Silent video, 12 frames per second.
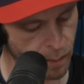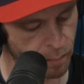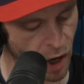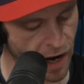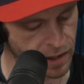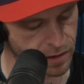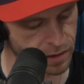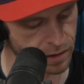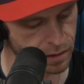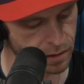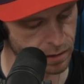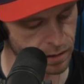Albright.
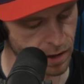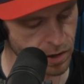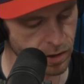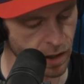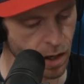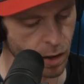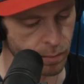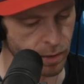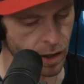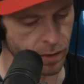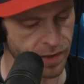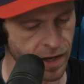There you go,
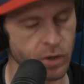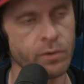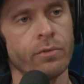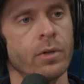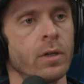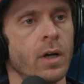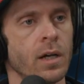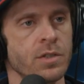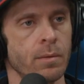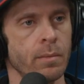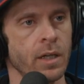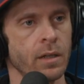bro. Thank you for
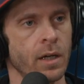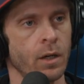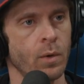submitting that